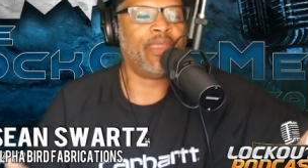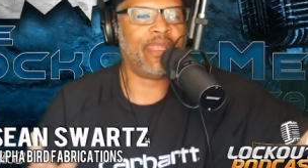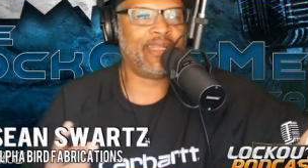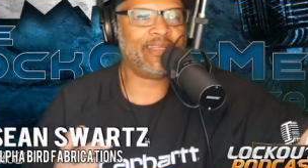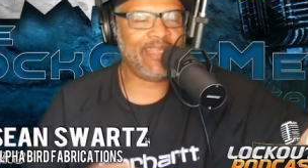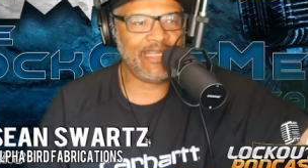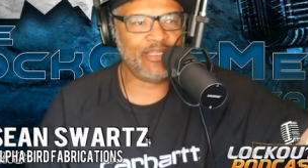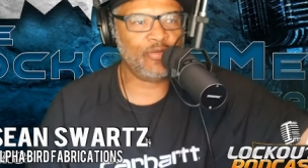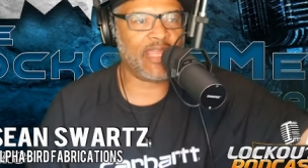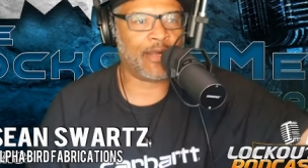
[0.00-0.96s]
and then
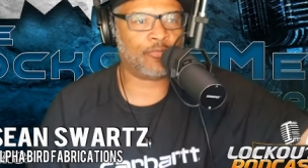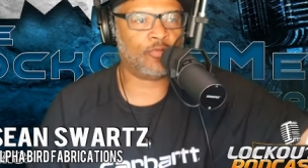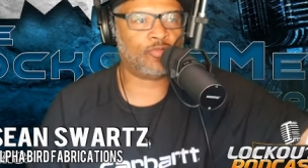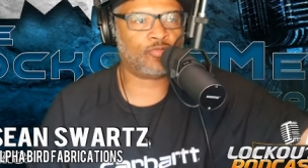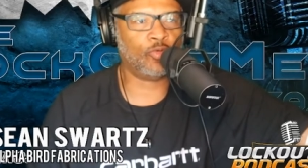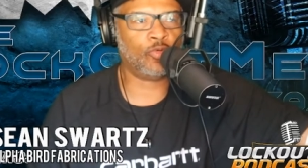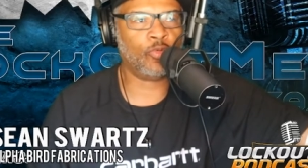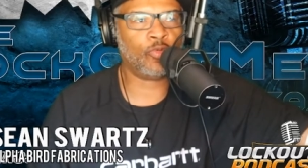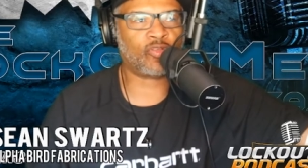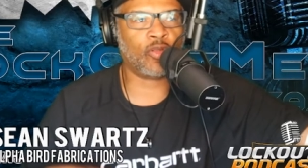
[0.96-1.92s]
you got with
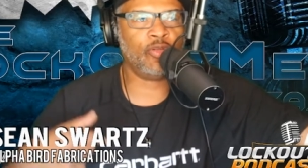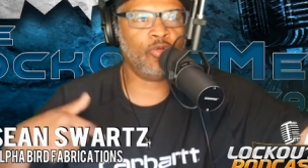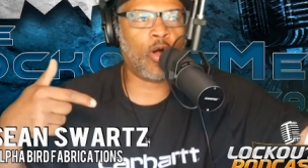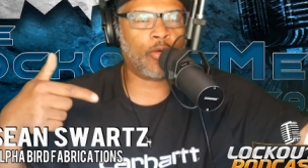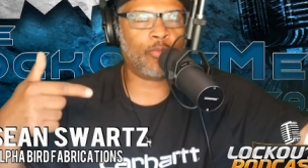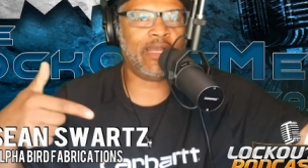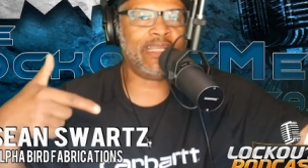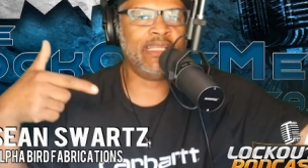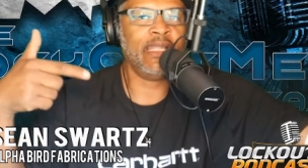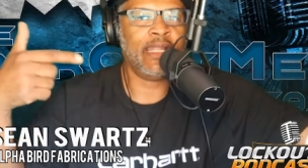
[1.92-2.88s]
Schugel. So you
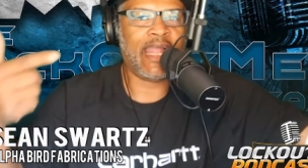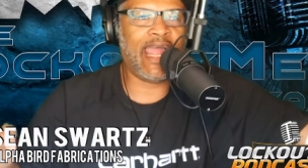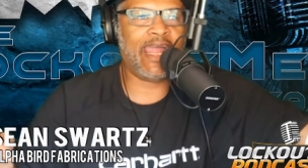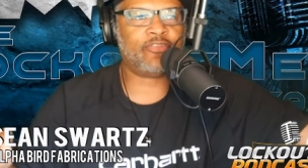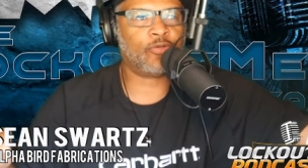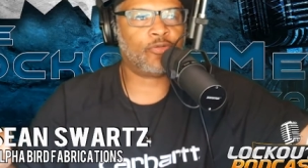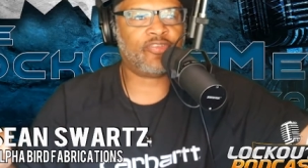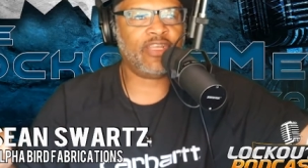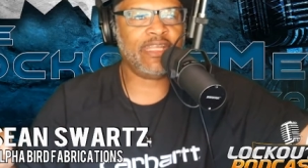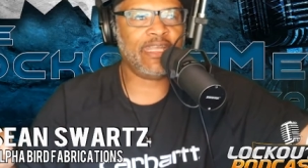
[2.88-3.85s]
already had your
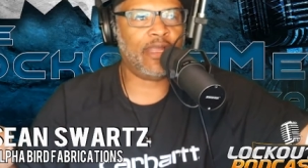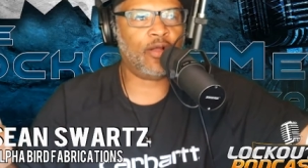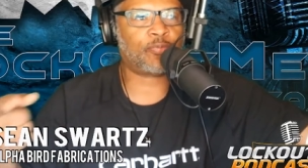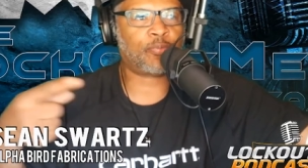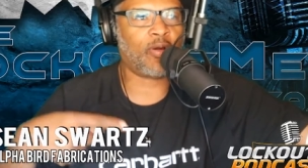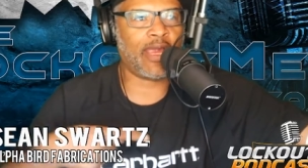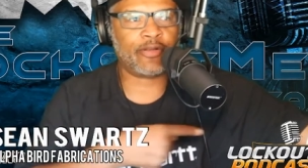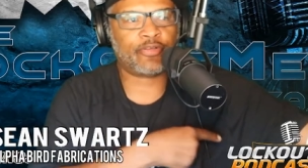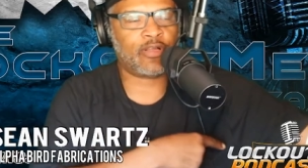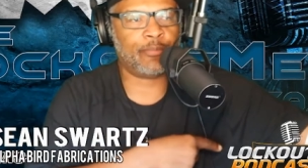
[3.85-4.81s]
CDLs
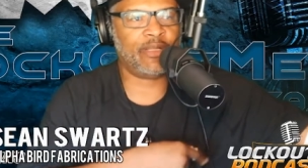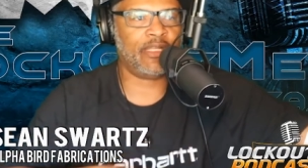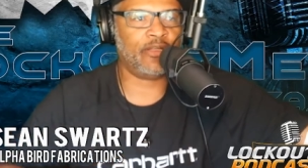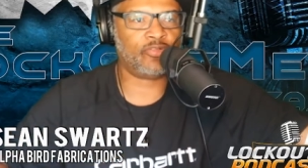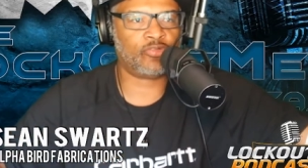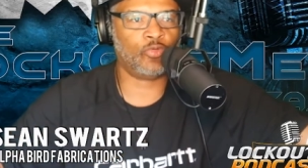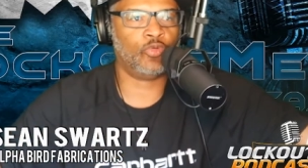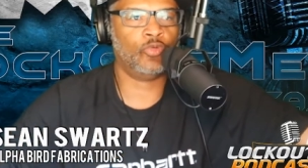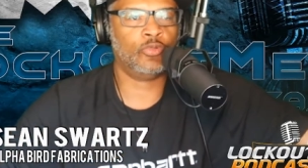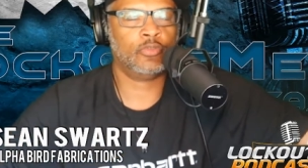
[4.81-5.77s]
prior to coming into Schugel.